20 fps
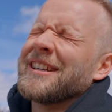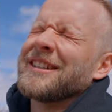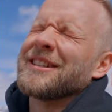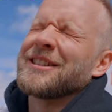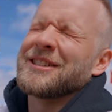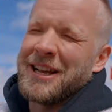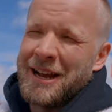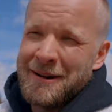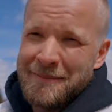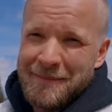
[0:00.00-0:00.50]
to
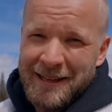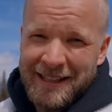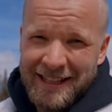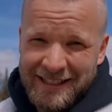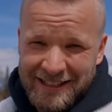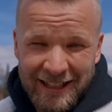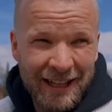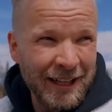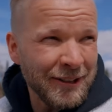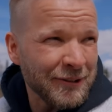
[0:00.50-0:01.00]
send me
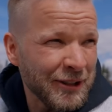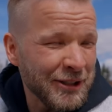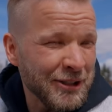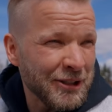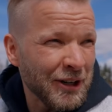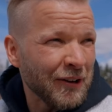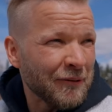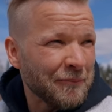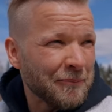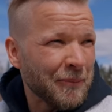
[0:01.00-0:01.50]
this electric
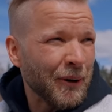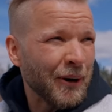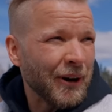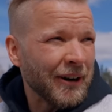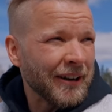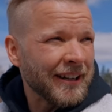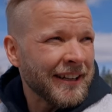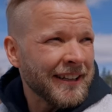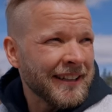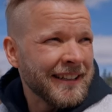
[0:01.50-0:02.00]

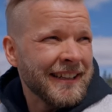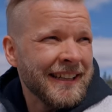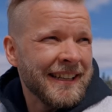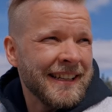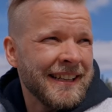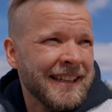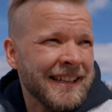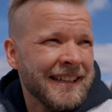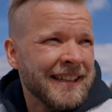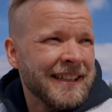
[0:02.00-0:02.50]
surfboard.
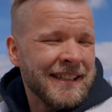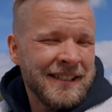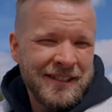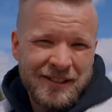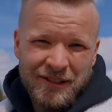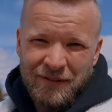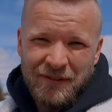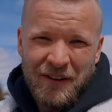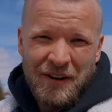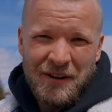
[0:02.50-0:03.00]

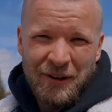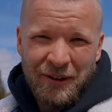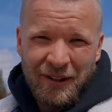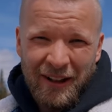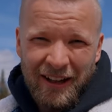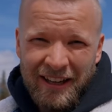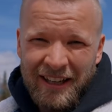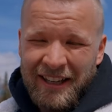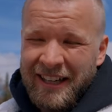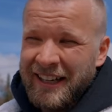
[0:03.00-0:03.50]
So far, no
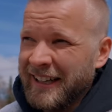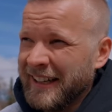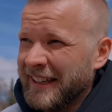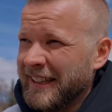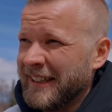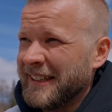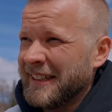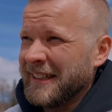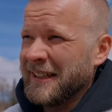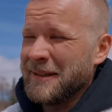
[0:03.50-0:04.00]
luck.
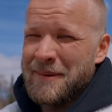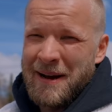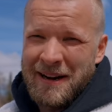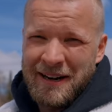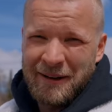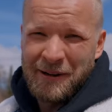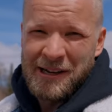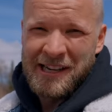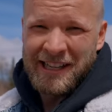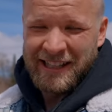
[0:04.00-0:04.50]
Come
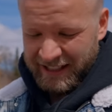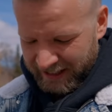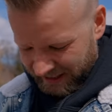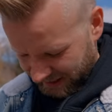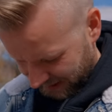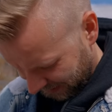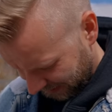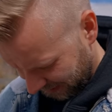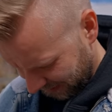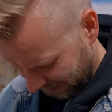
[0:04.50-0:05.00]
on, Awake.
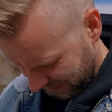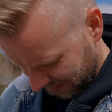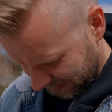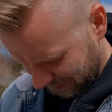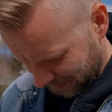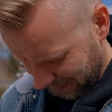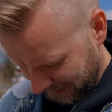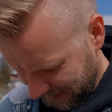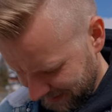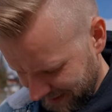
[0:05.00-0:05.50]
Oh.
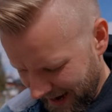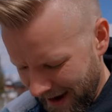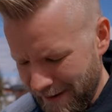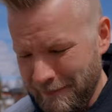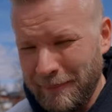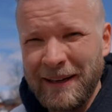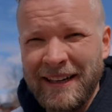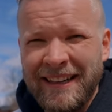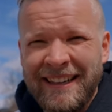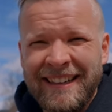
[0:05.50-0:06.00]
Let's make this oh.
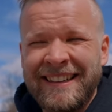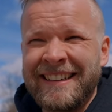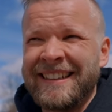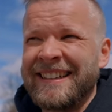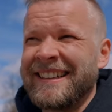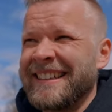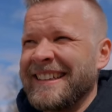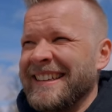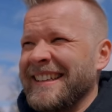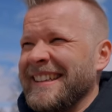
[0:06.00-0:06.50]
happen.
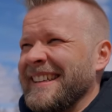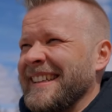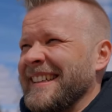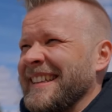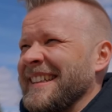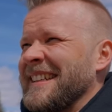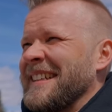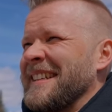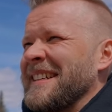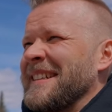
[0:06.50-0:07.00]

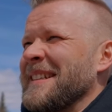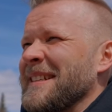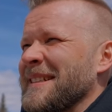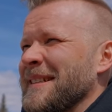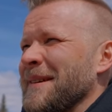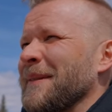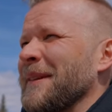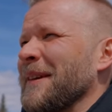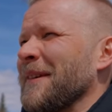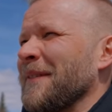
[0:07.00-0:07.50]
Need
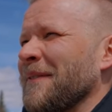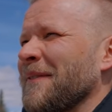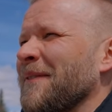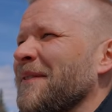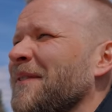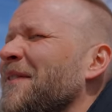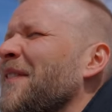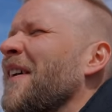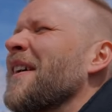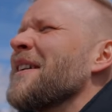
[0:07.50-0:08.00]
something
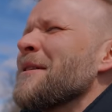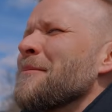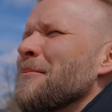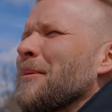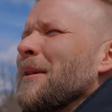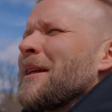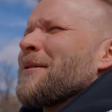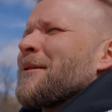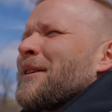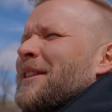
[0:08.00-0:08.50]
fun to
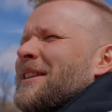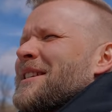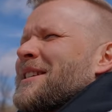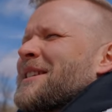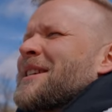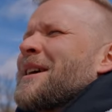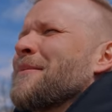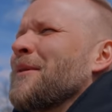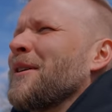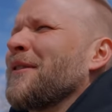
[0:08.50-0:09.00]
play with this
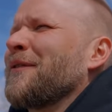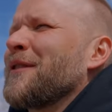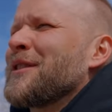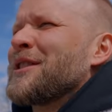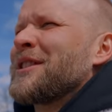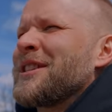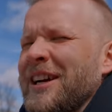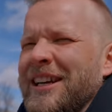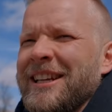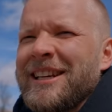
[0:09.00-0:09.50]
summer if we're
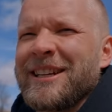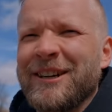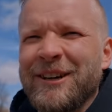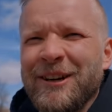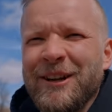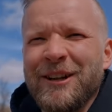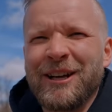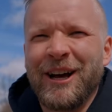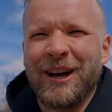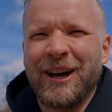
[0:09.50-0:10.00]
stuck here all,